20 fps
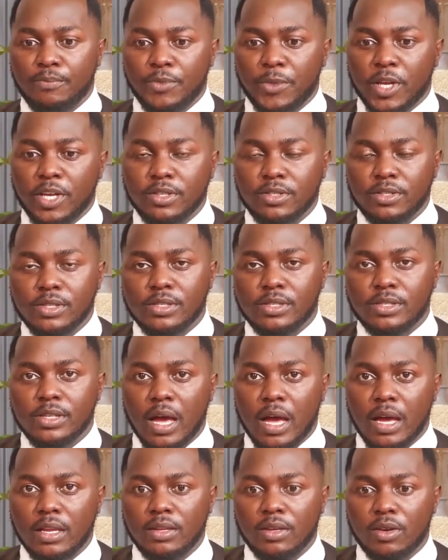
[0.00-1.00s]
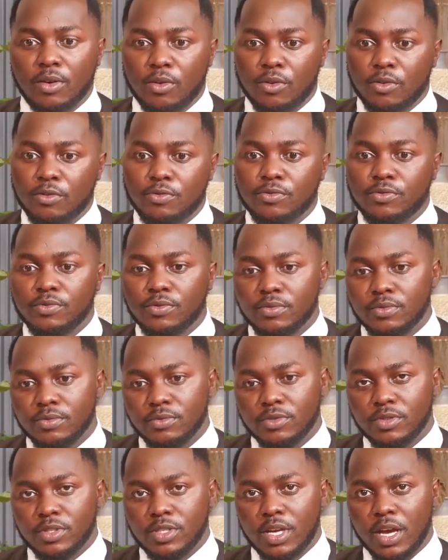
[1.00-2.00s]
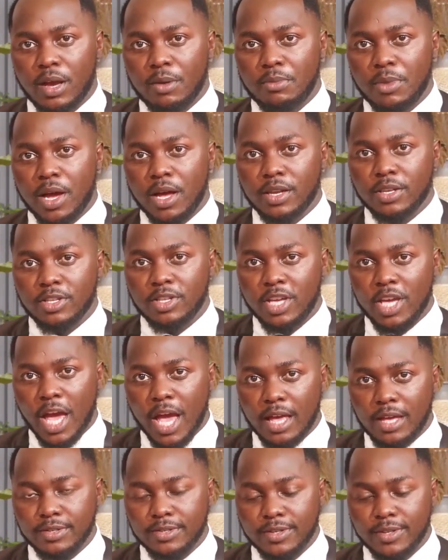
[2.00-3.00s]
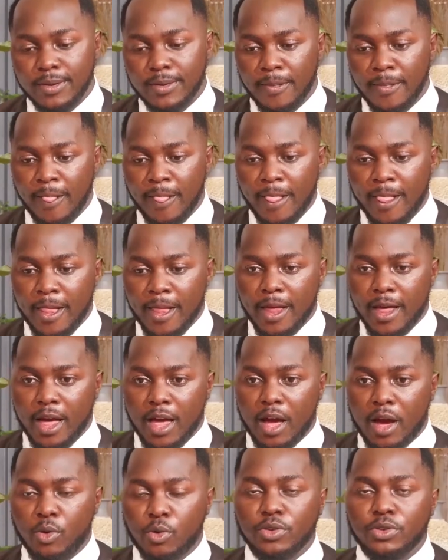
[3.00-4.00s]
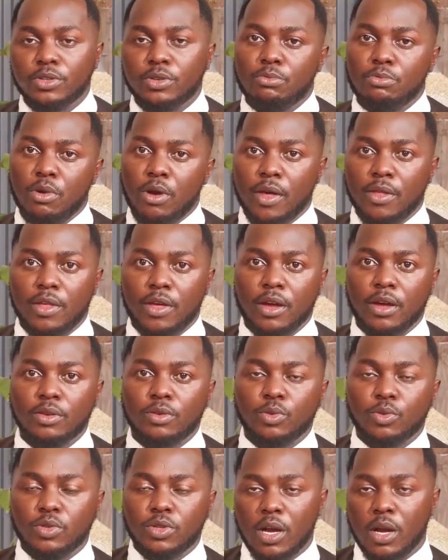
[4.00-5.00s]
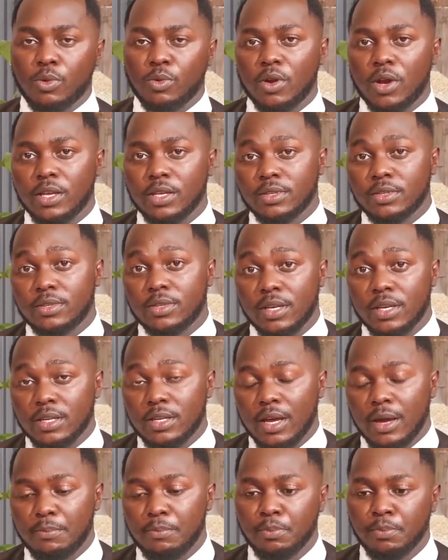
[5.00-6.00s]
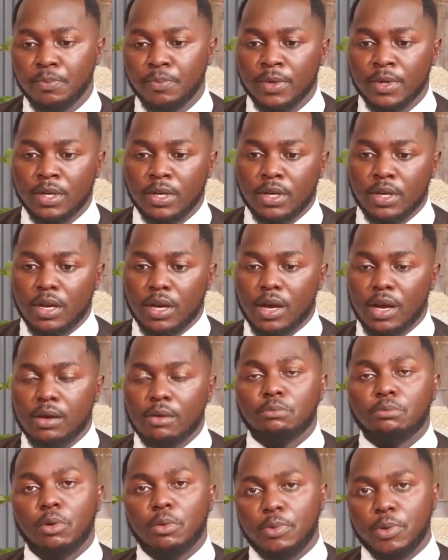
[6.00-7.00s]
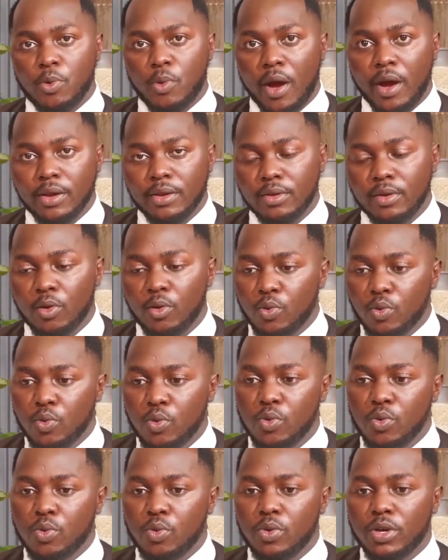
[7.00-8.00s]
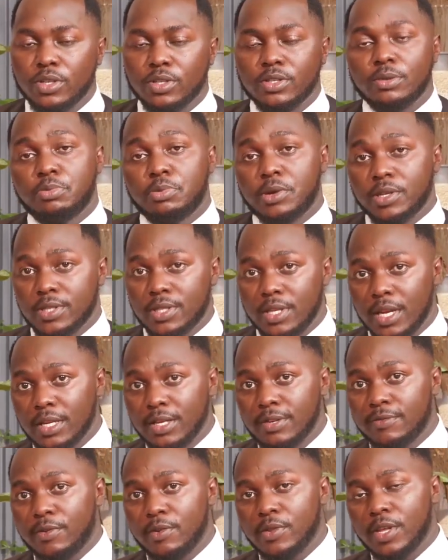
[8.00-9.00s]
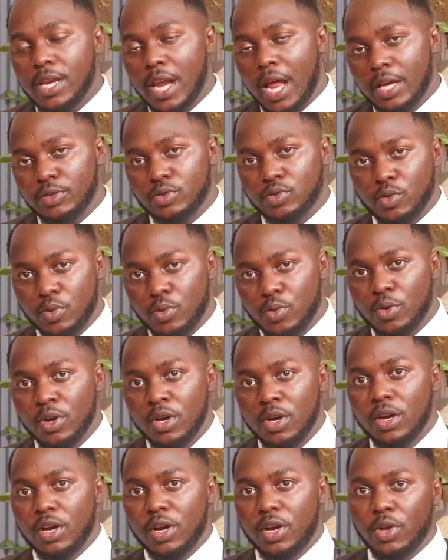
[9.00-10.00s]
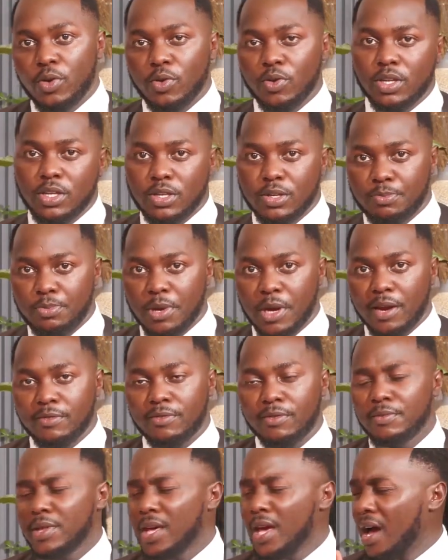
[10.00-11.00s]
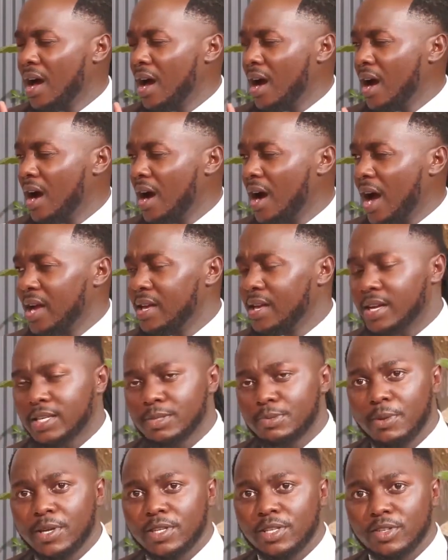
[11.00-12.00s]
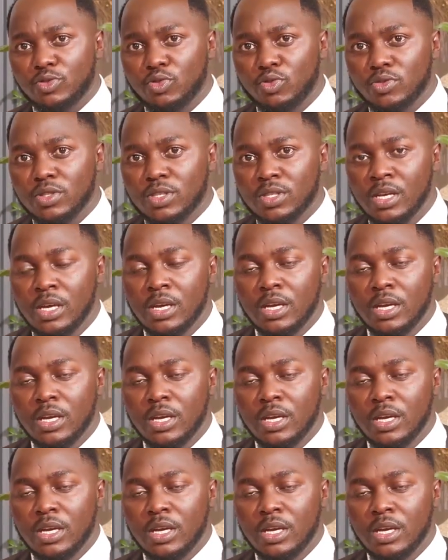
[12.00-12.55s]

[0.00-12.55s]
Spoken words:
He's the son of Chairman Nyanzi, who is a brother to Kyagulanyi Ssentamu, Bobi Wine, who is the president for the National Unity Platform. There are high expectations.